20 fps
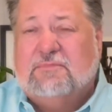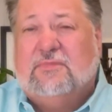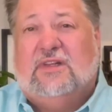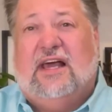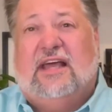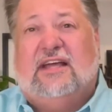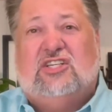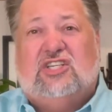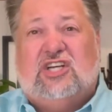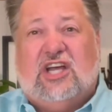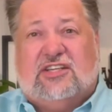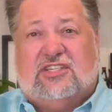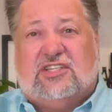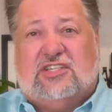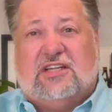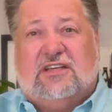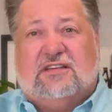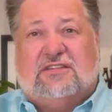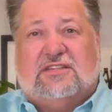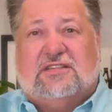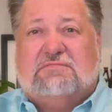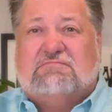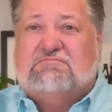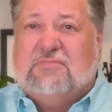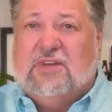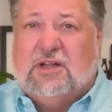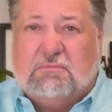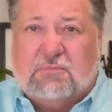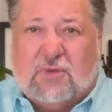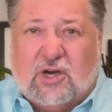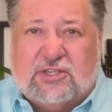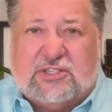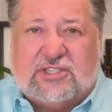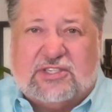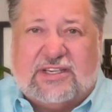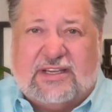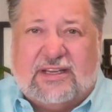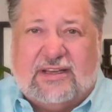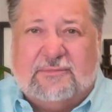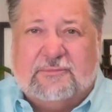like justice and
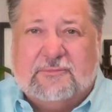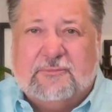mercy.